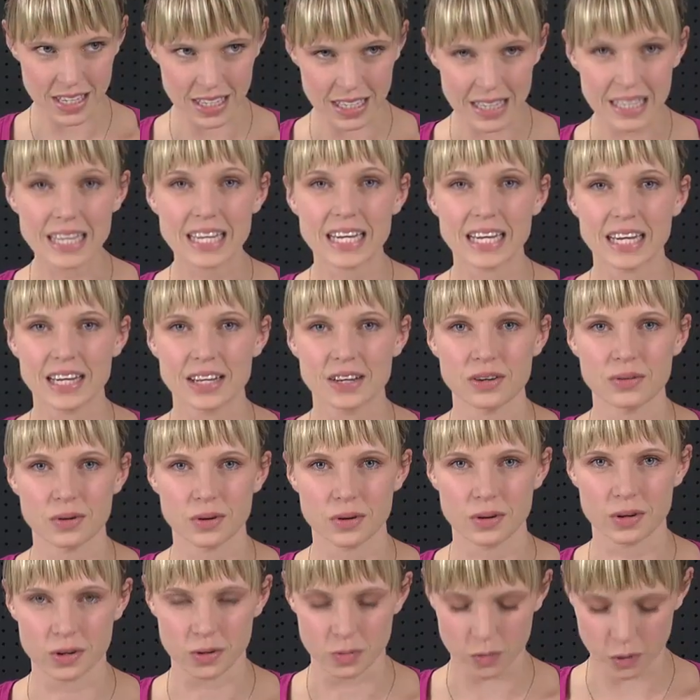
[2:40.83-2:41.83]
clean, we're
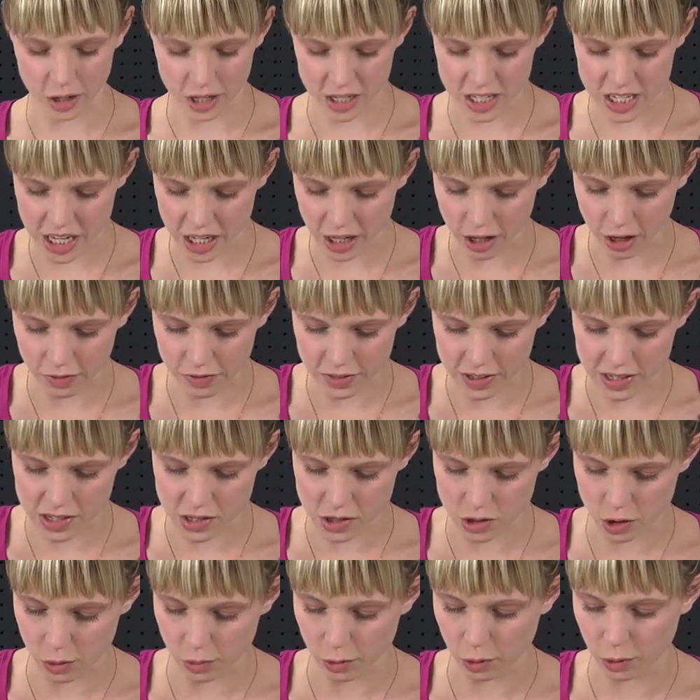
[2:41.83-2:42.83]
going to want to take off these
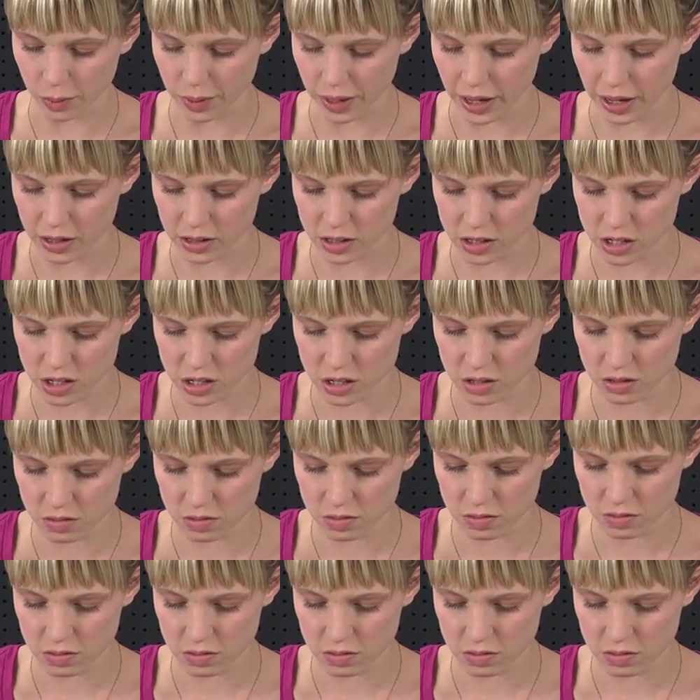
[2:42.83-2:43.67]
thermal pads.